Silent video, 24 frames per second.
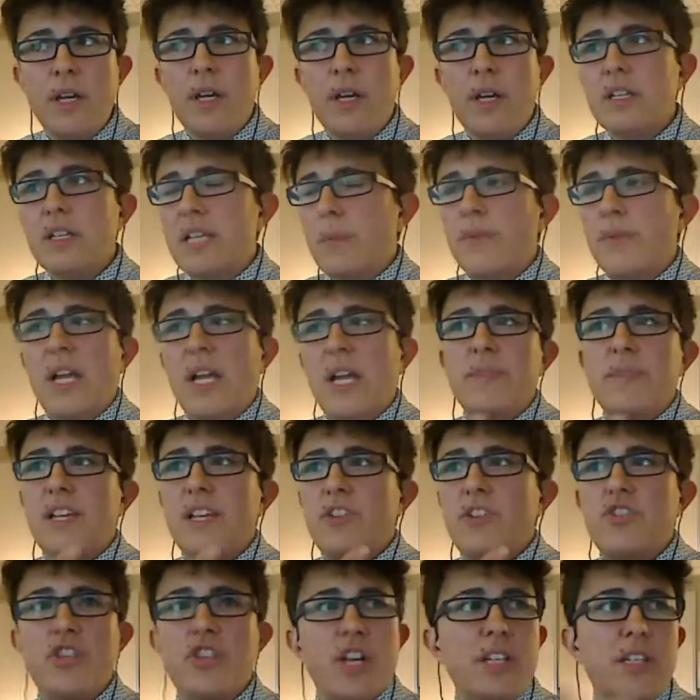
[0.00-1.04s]
Sometimes they
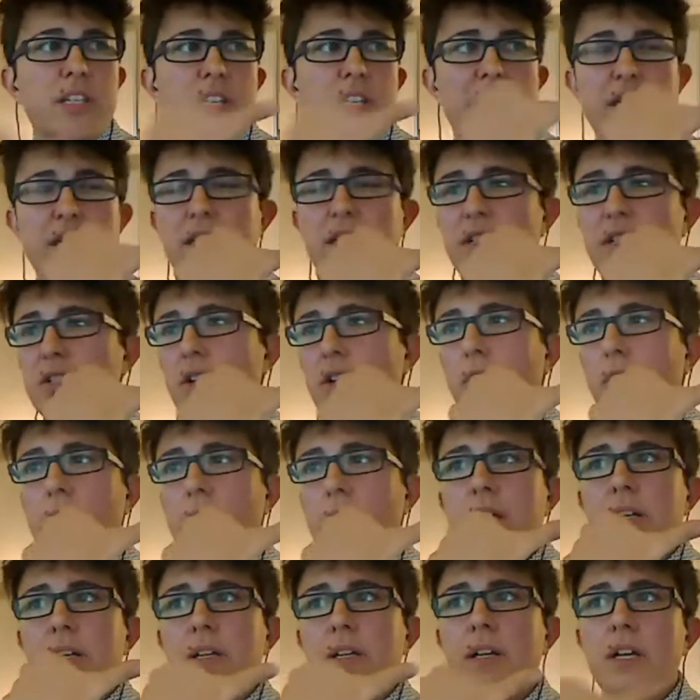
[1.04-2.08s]
just need this
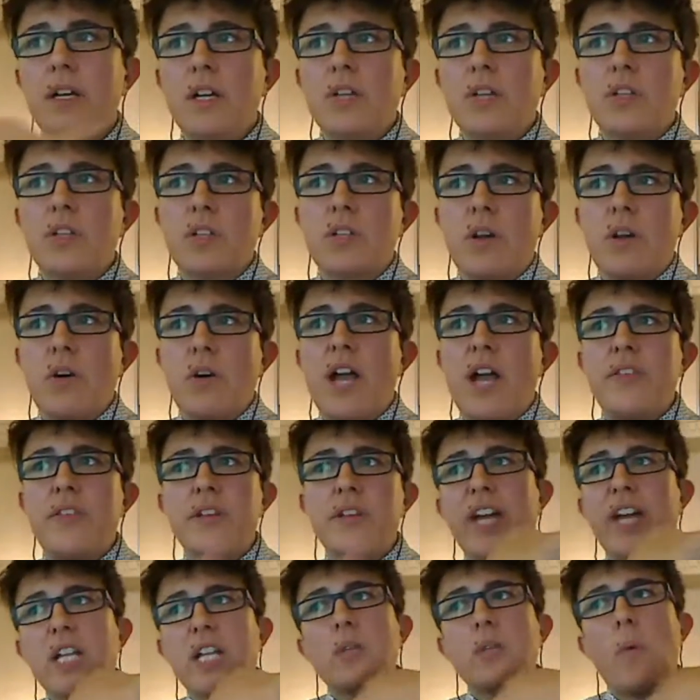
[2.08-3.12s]
grid. So I think
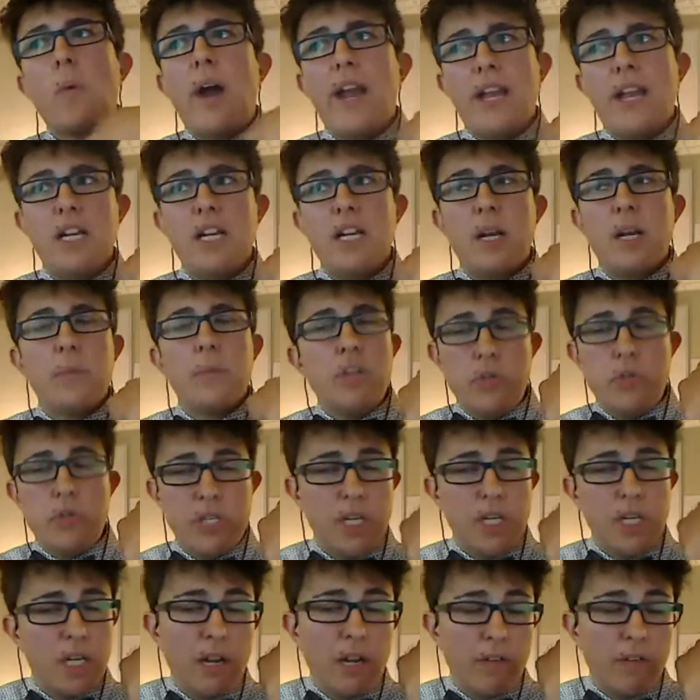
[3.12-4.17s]
that's why I ended up using
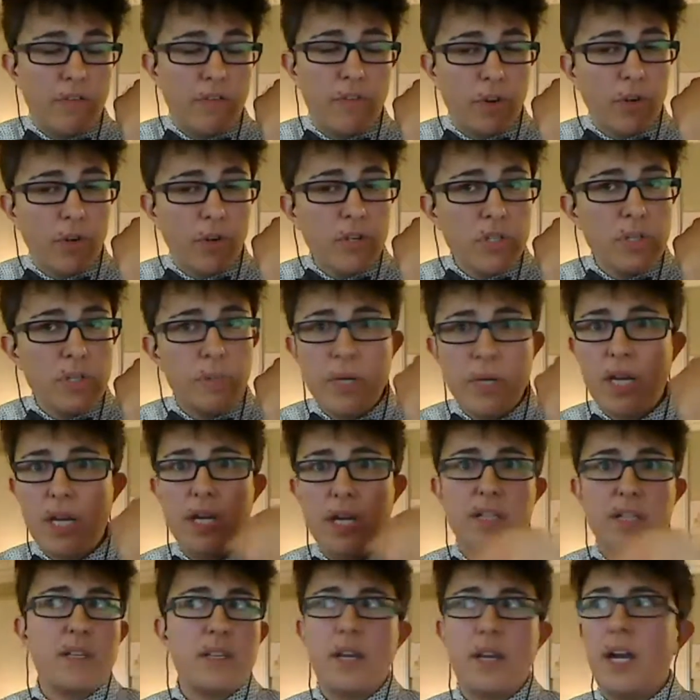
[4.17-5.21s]
it at first,
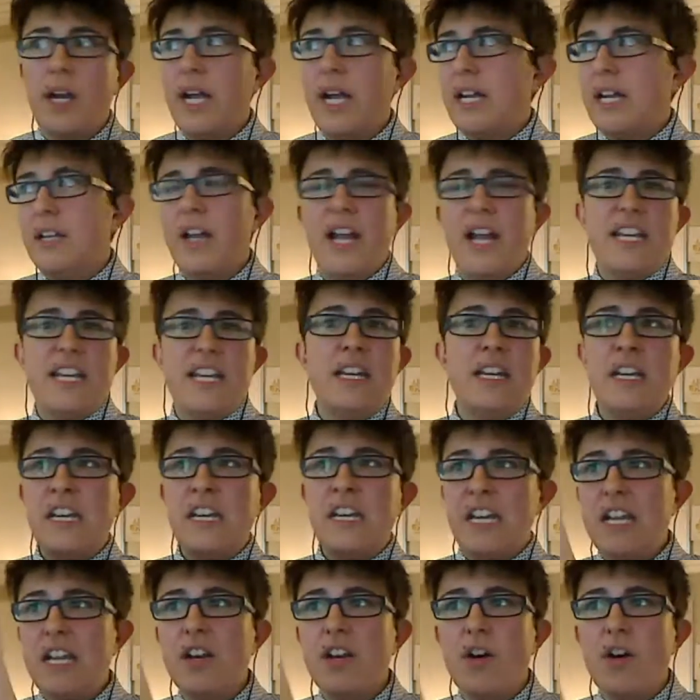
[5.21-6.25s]
because I didn't
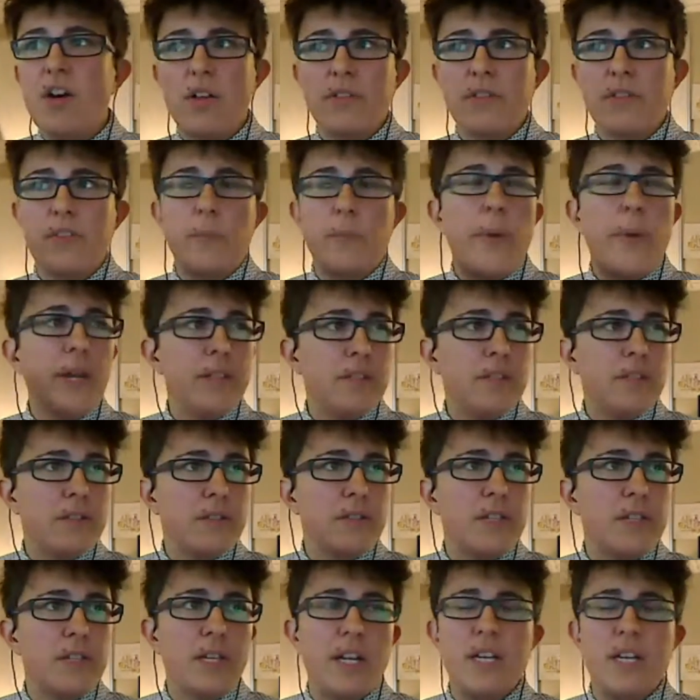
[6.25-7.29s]
need all of the
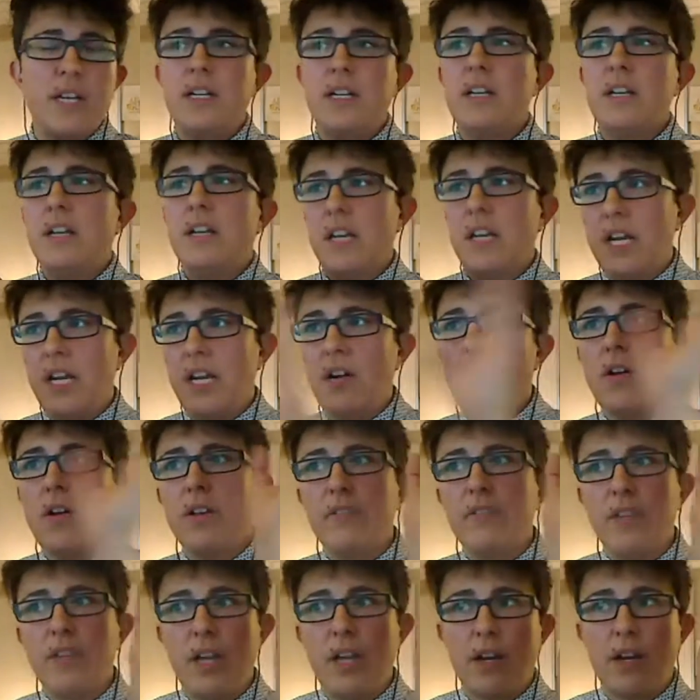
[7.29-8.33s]
buttons, and I didn't need all
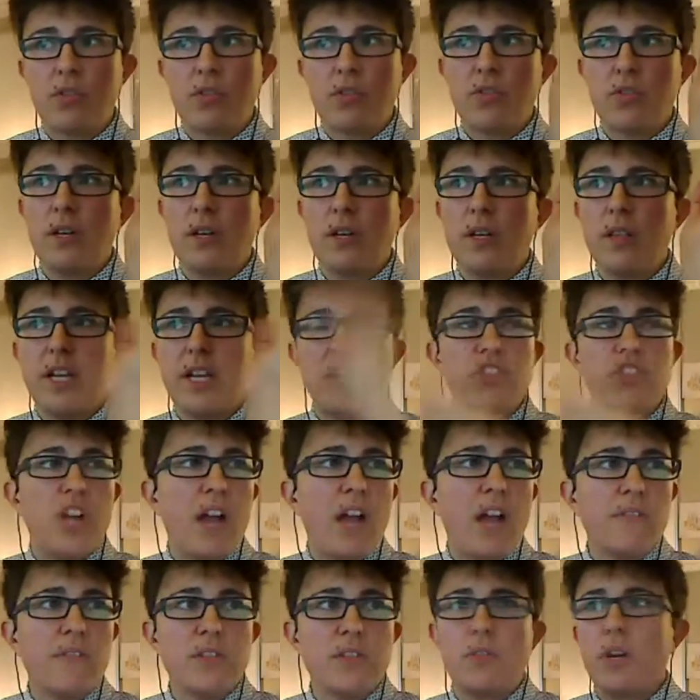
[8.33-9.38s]
of the extra like
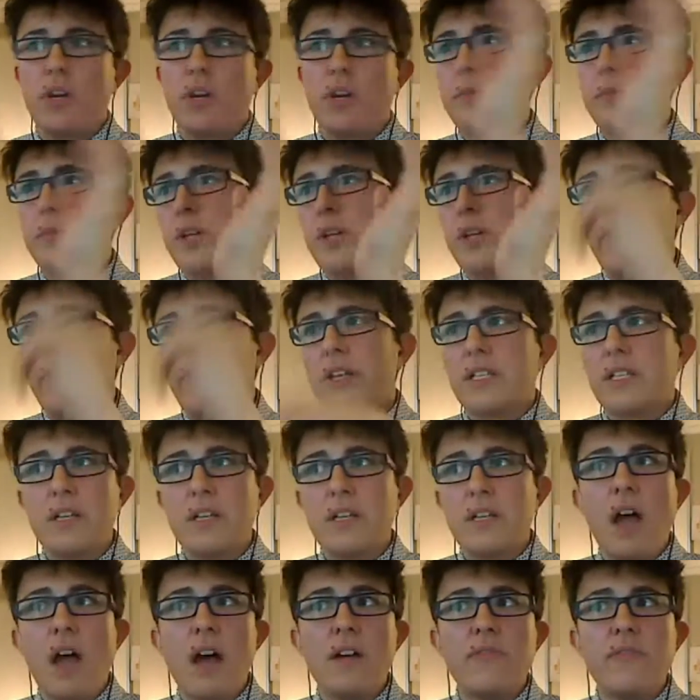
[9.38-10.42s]
JavaScript and all that
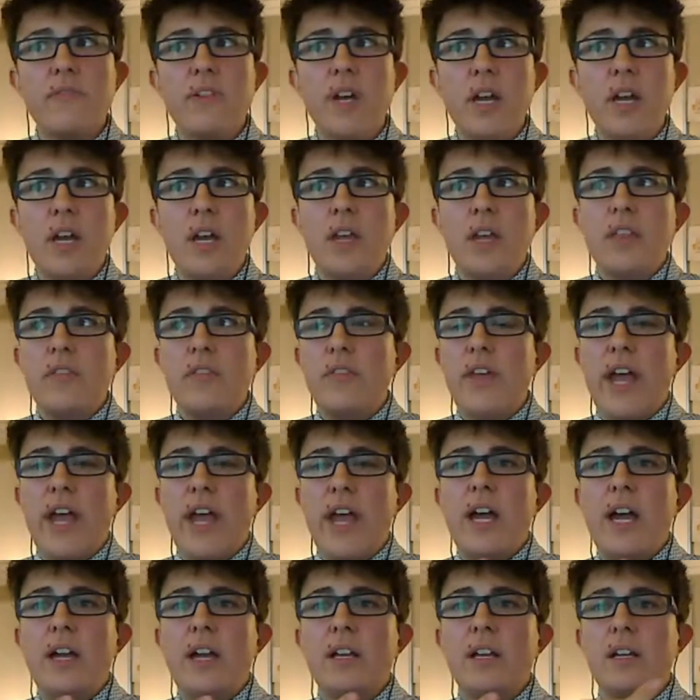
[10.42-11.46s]
stuff
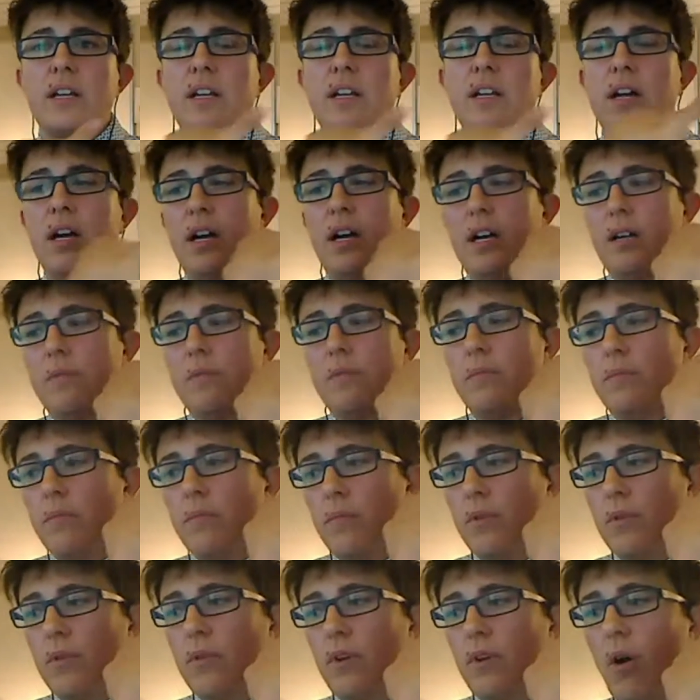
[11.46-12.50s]
that a
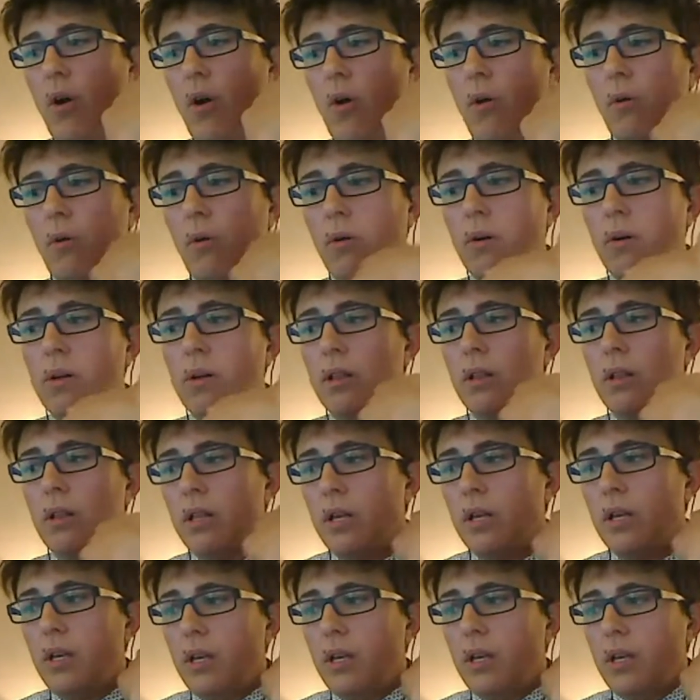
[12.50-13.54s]
whole
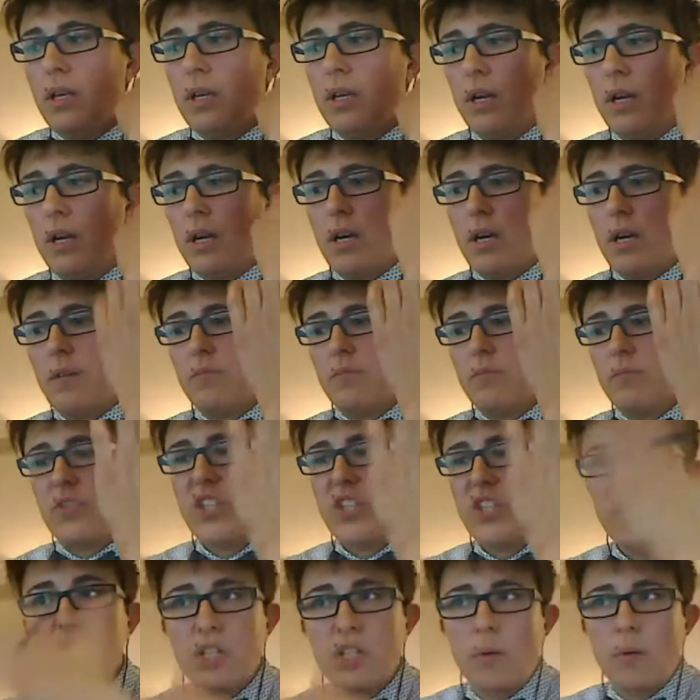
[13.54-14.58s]

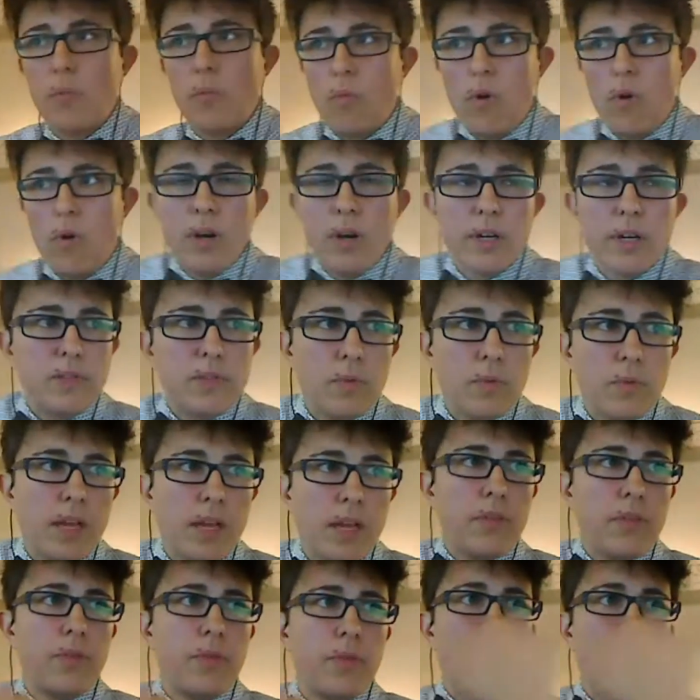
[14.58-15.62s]
system worked
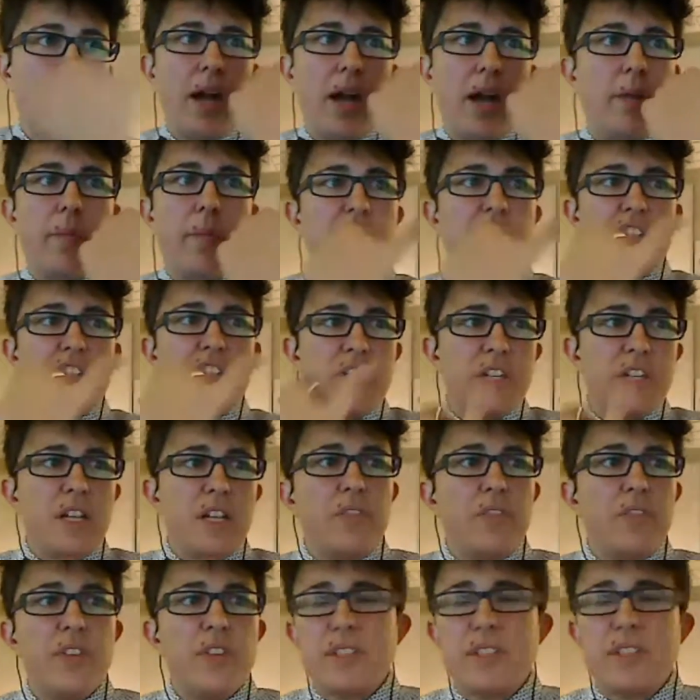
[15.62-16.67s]
with. I just needed
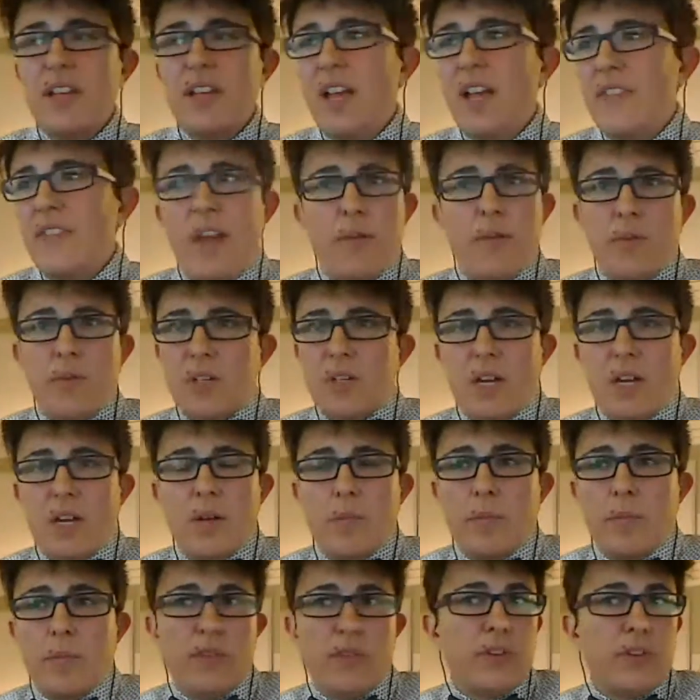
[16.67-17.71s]
this, and that worked out
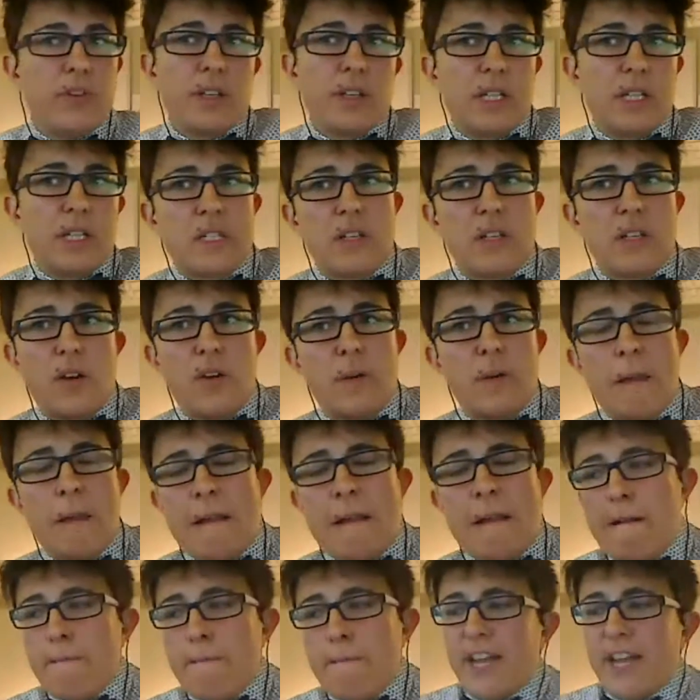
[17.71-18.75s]
perfectly. So
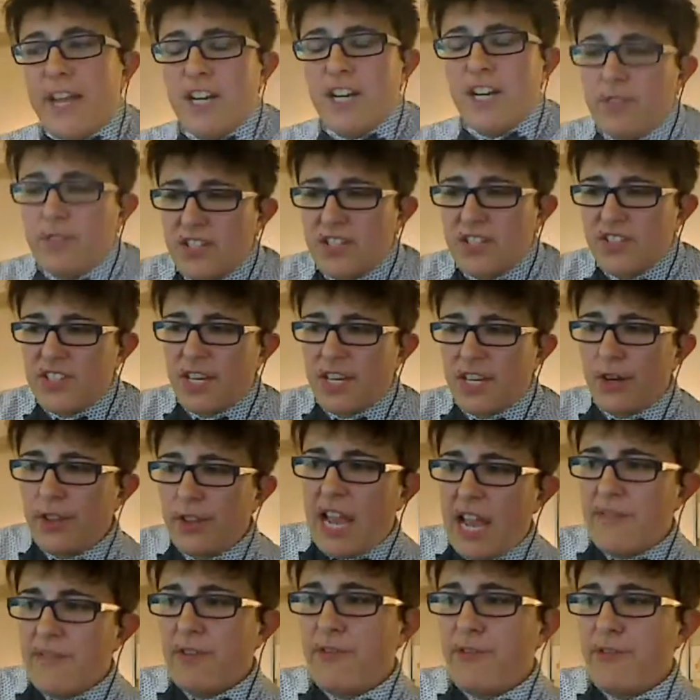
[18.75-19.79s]
I don't necessarily
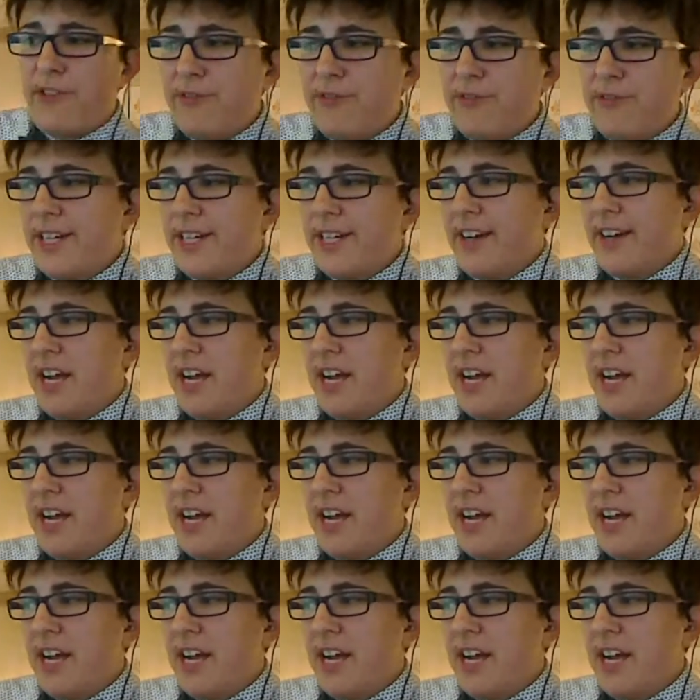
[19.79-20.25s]
have a favorite.